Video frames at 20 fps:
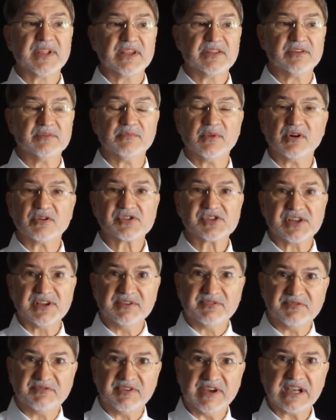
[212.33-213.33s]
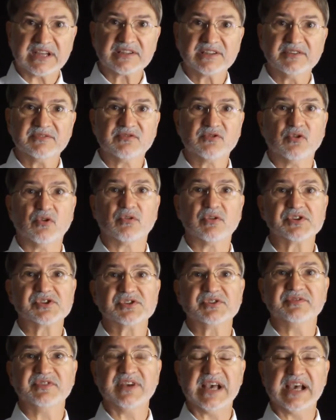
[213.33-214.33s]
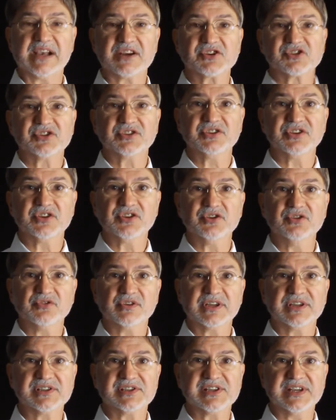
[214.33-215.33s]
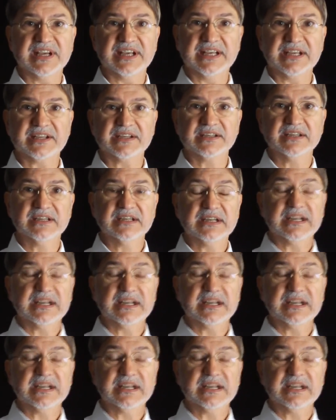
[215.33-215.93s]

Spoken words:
the most effective course of action that you can take.